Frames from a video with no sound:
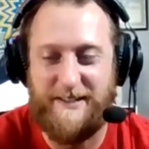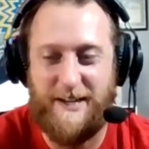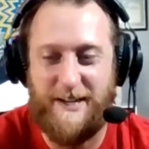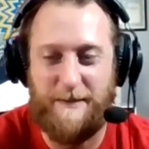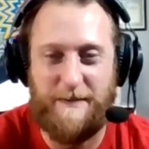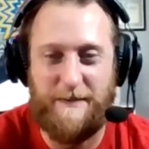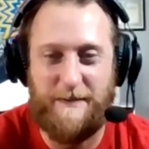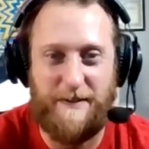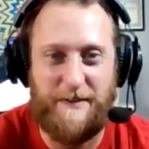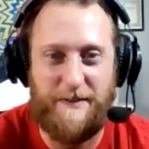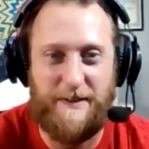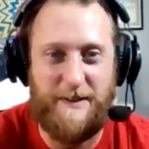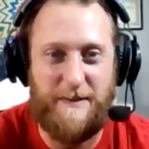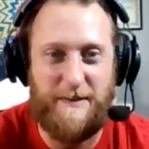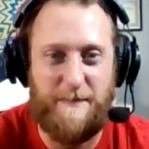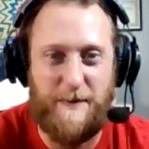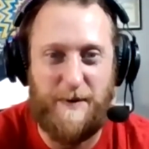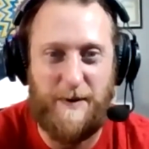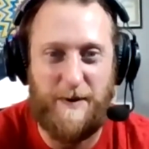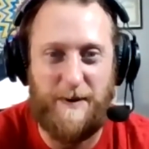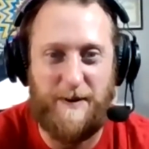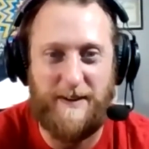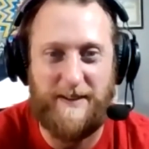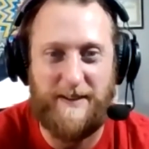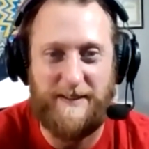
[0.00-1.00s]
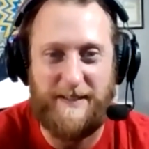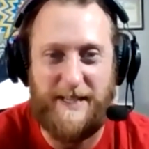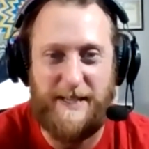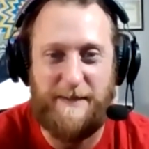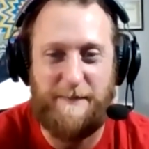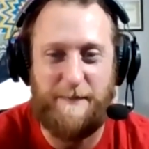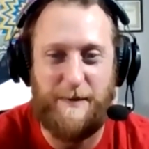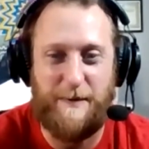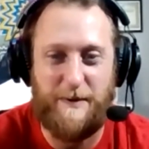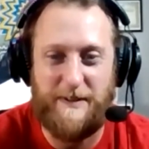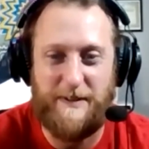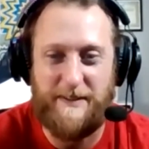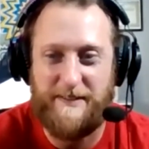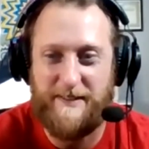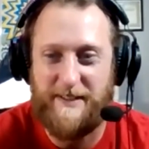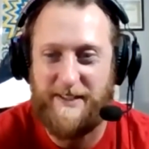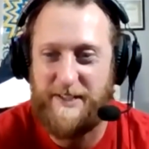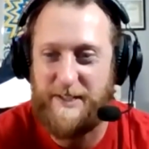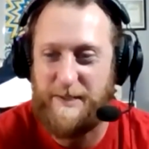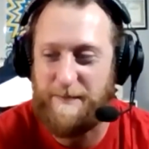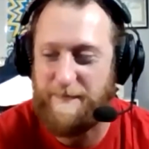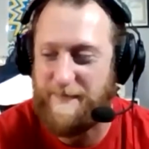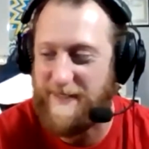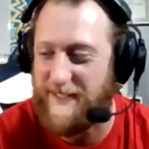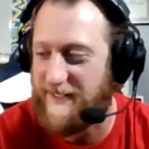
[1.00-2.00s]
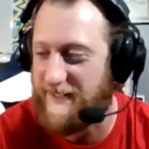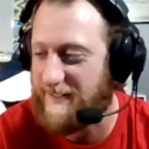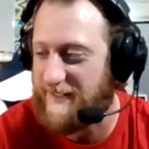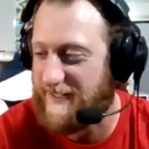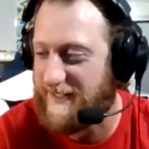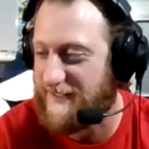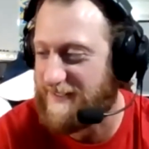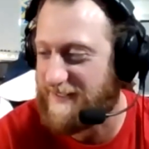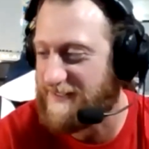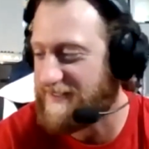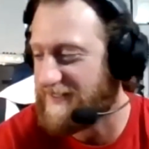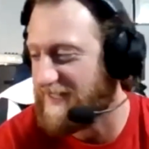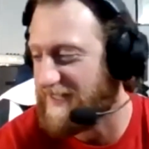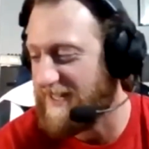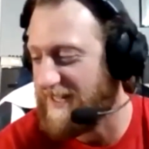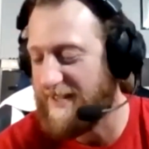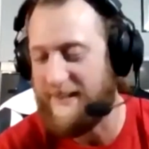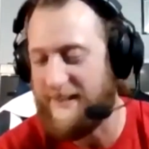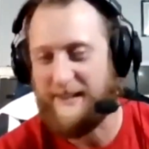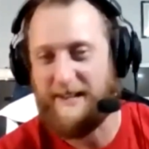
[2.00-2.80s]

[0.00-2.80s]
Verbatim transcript: talk with you more and keep more in touch, man, because